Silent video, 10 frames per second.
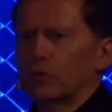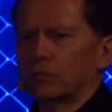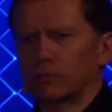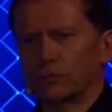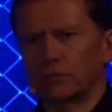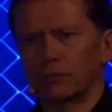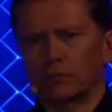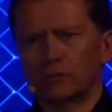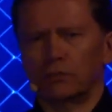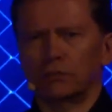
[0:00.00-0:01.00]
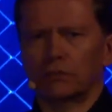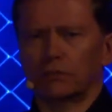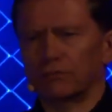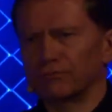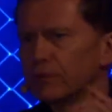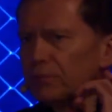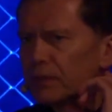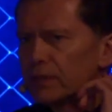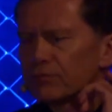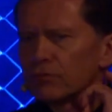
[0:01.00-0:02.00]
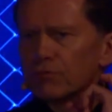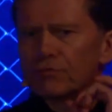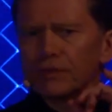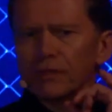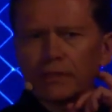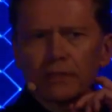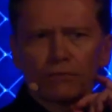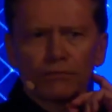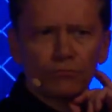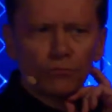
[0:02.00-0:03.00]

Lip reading: boxes in the NIST CSF. If you think it